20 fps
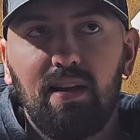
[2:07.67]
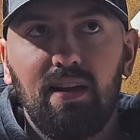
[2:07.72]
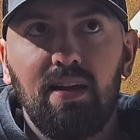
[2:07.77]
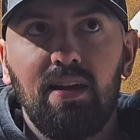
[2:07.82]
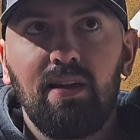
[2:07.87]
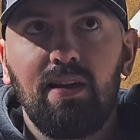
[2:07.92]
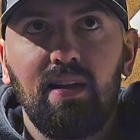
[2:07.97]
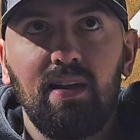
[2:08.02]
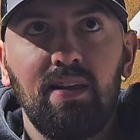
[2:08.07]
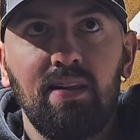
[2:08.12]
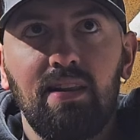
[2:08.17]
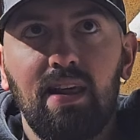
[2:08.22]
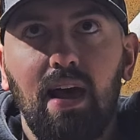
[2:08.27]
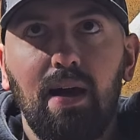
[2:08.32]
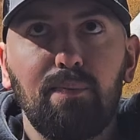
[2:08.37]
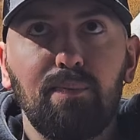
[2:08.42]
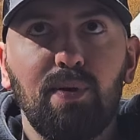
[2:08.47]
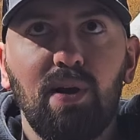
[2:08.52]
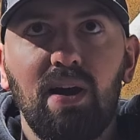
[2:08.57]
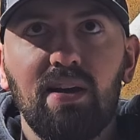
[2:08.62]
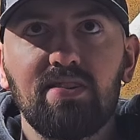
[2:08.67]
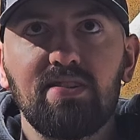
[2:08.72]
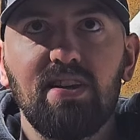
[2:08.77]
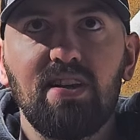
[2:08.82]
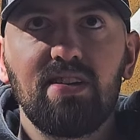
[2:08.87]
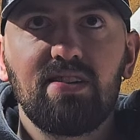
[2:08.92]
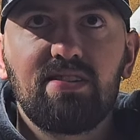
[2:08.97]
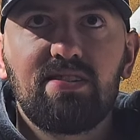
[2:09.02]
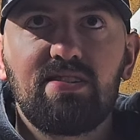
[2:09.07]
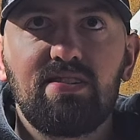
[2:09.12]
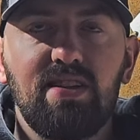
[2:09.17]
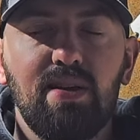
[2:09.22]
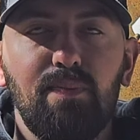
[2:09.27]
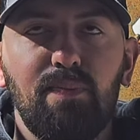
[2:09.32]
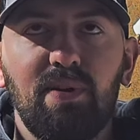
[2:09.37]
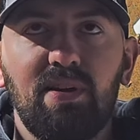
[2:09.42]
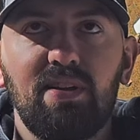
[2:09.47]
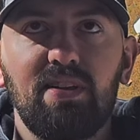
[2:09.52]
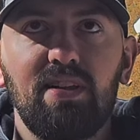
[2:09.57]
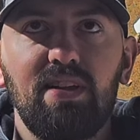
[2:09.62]
In that process,
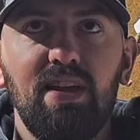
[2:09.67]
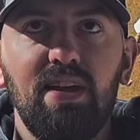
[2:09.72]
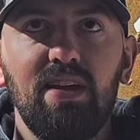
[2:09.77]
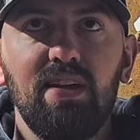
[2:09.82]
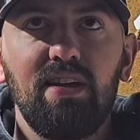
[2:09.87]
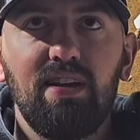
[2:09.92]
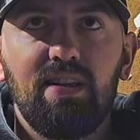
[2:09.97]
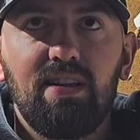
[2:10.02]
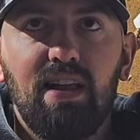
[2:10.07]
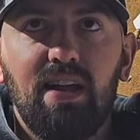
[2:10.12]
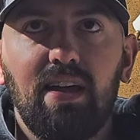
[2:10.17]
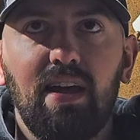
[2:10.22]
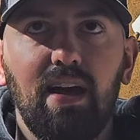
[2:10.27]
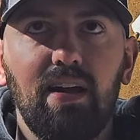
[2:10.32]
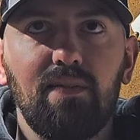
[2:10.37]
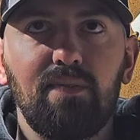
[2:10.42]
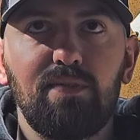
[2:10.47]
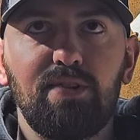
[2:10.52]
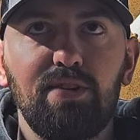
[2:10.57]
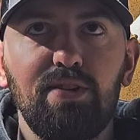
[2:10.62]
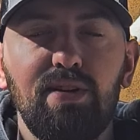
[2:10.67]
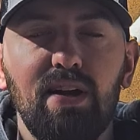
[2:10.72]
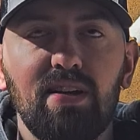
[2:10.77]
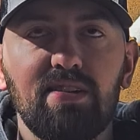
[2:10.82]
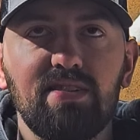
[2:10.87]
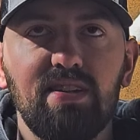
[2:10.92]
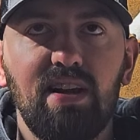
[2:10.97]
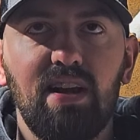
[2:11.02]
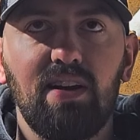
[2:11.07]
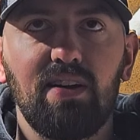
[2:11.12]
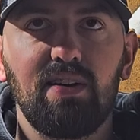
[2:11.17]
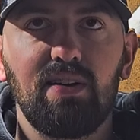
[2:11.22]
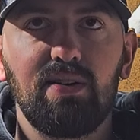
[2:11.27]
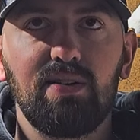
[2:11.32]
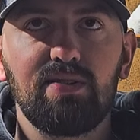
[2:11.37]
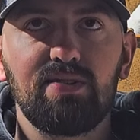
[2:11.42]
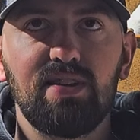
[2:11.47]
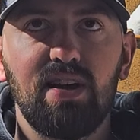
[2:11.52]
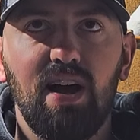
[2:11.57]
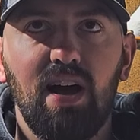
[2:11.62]
typically like out of two dozen
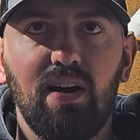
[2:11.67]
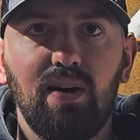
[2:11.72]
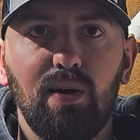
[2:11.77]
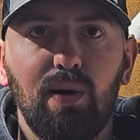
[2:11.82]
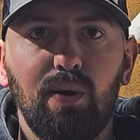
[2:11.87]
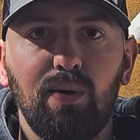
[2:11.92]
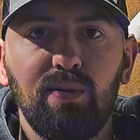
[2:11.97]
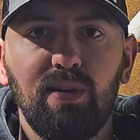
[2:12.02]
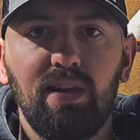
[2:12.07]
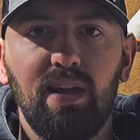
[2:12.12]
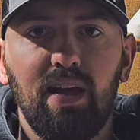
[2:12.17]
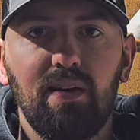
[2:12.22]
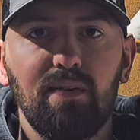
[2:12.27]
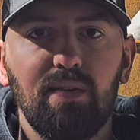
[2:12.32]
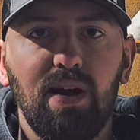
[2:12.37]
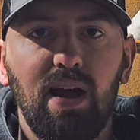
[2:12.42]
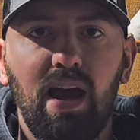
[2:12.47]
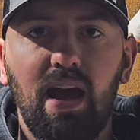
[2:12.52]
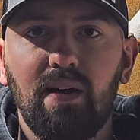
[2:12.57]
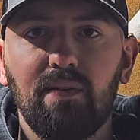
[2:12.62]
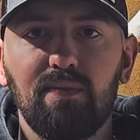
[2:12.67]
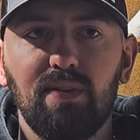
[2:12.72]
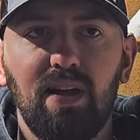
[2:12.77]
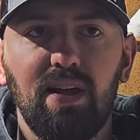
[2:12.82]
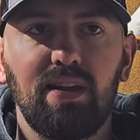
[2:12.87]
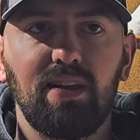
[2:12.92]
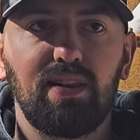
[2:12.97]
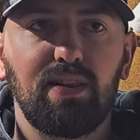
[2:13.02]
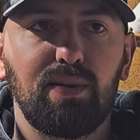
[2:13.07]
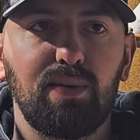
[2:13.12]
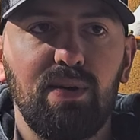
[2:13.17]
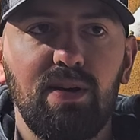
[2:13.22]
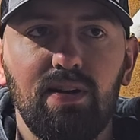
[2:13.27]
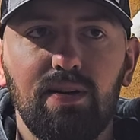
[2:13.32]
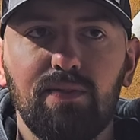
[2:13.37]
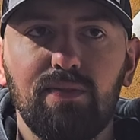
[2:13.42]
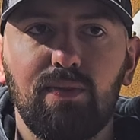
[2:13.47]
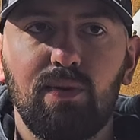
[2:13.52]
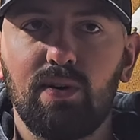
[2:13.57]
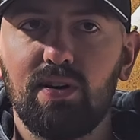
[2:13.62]
arrows, I'll only ever have like three
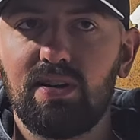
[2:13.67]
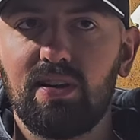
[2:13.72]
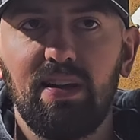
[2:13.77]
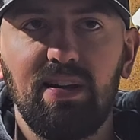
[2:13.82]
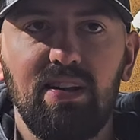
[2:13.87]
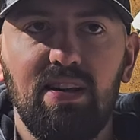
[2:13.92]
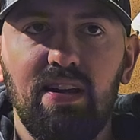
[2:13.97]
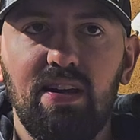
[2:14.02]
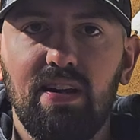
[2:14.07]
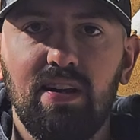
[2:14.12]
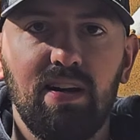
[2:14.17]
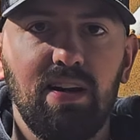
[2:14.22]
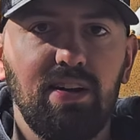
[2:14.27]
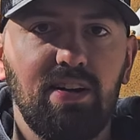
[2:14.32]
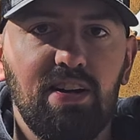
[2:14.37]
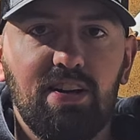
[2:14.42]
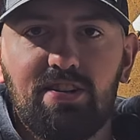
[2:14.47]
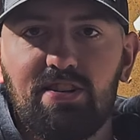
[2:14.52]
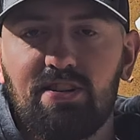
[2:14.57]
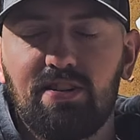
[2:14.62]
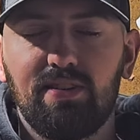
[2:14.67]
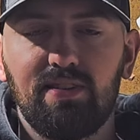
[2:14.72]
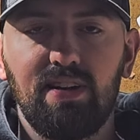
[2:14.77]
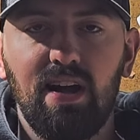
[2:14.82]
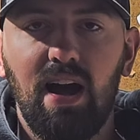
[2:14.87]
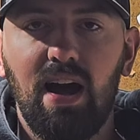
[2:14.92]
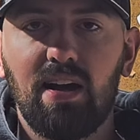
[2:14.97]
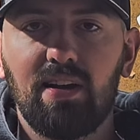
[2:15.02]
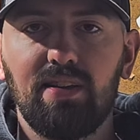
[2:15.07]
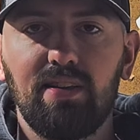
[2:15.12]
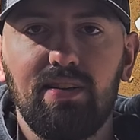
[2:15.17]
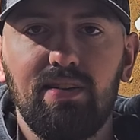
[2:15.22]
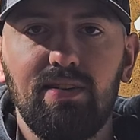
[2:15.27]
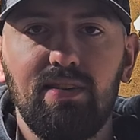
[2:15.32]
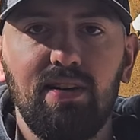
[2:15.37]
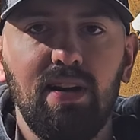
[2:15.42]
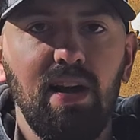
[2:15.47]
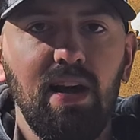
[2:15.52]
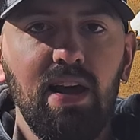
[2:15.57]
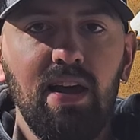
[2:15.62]
or four that need an additional nock
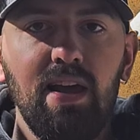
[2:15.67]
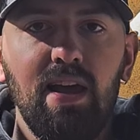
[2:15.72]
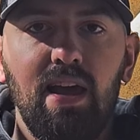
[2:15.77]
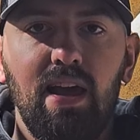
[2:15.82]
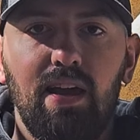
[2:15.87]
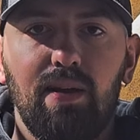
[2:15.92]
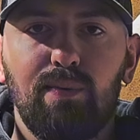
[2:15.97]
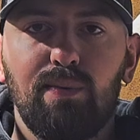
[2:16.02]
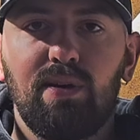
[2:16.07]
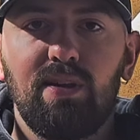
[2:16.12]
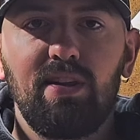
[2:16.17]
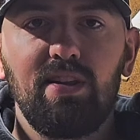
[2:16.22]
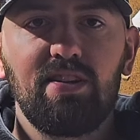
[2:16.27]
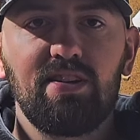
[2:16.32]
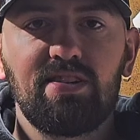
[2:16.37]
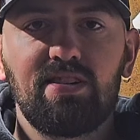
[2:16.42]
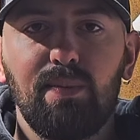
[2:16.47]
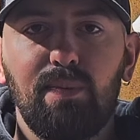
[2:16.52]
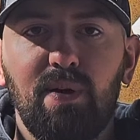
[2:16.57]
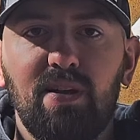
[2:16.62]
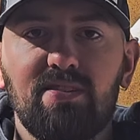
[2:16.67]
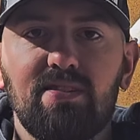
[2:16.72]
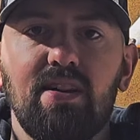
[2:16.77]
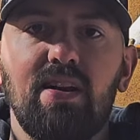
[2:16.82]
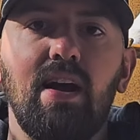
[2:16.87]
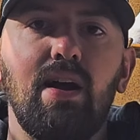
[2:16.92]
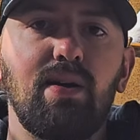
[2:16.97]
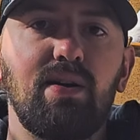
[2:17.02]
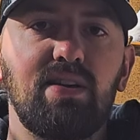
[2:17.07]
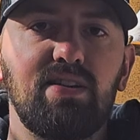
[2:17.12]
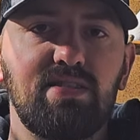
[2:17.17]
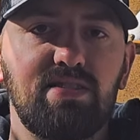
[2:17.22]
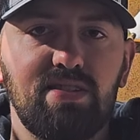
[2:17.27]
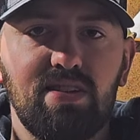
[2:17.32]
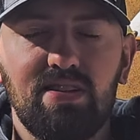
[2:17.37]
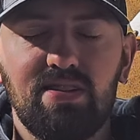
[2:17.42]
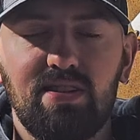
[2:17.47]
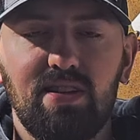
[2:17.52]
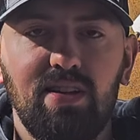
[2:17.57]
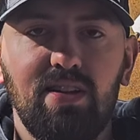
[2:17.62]
tune. It really just depends on how
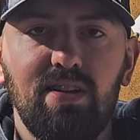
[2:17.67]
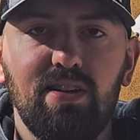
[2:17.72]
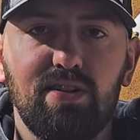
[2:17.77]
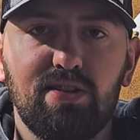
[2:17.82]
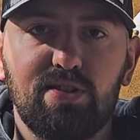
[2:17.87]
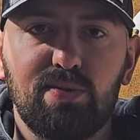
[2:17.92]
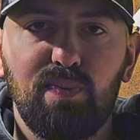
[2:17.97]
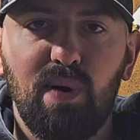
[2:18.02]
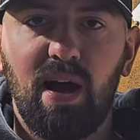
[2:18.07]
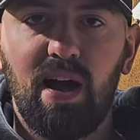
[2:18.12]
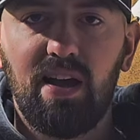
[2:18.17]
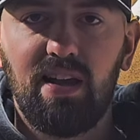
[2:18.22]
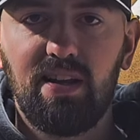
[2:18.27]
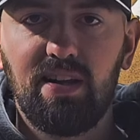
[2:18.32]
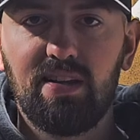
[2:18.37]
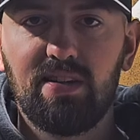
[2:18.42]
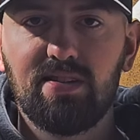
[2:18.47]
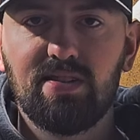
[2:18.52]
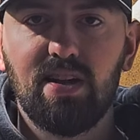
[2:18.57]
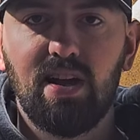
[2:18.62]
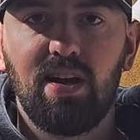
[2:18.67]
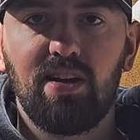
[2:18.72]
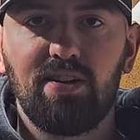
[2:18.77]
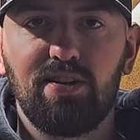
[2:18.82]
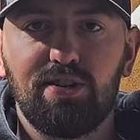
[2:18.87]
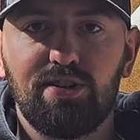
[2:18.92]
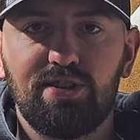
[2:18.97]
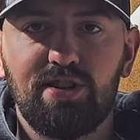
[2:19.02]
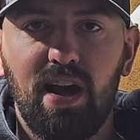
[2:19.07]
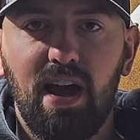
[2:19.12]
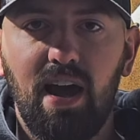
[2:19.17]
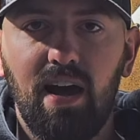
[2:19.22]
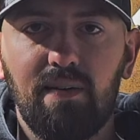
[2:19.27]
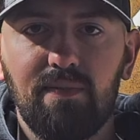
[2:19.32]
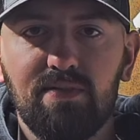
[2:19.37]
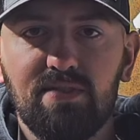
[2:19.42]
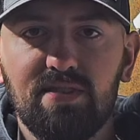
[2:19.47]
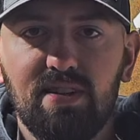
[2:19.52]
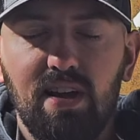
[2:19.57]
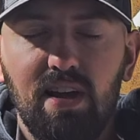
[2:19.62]
consistent your spine is on your
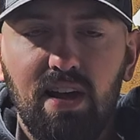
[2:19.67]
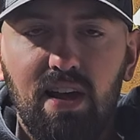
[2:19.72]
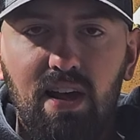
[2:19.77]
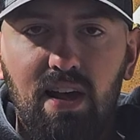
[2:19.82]
shafts.